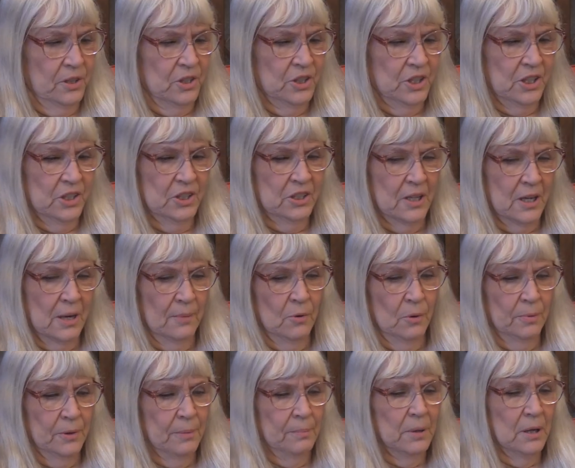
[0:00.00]
to Sturbridge each time,
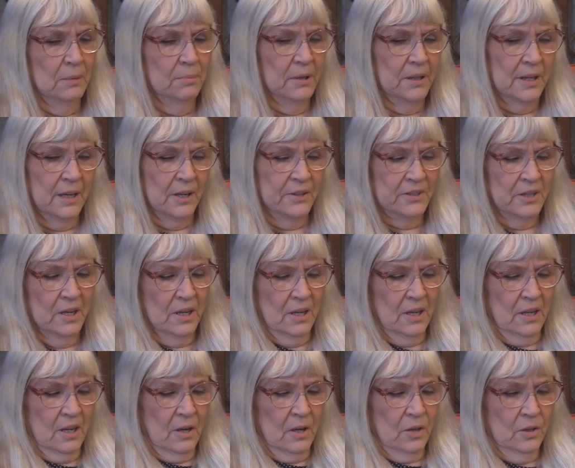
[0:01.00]
or the public house.
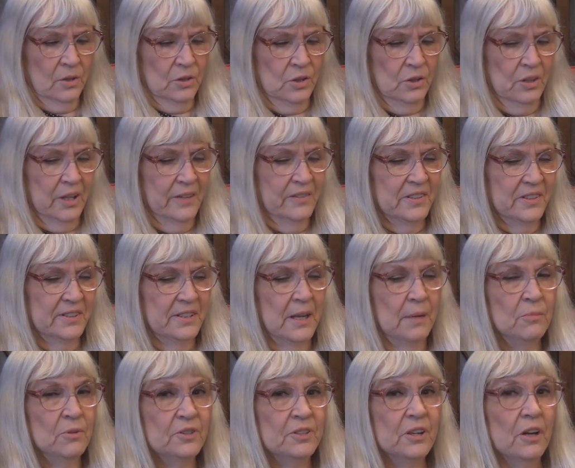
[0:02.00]
Do you get the
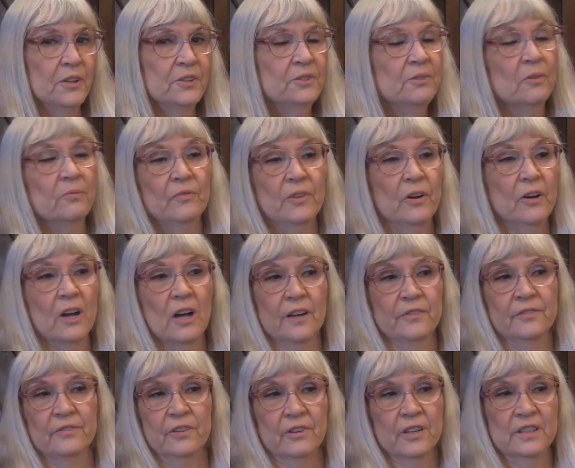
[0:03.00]
same results, or very
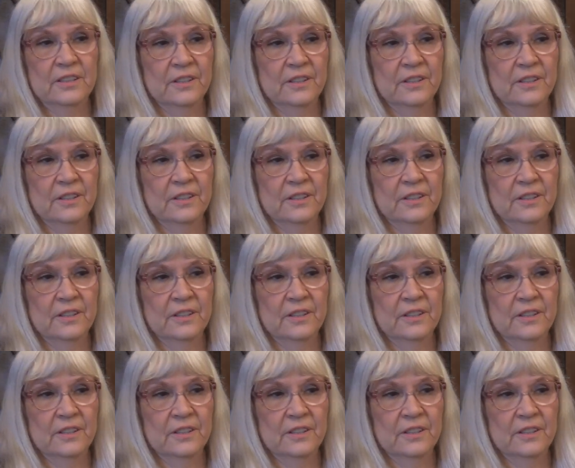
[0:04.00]
often very